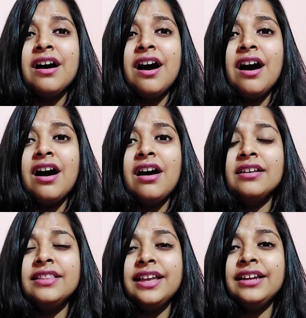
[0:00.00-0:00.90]

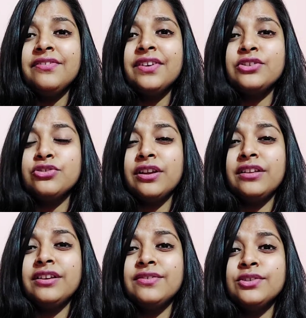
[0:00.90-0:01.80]
Then eventually
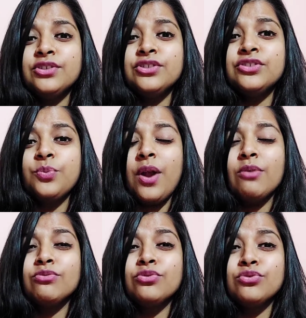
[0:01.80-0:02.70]
there was
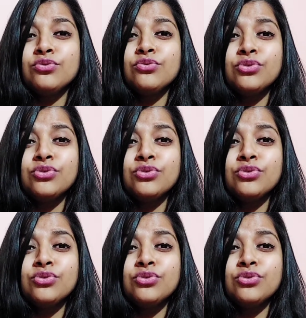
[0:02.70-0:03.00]
round two.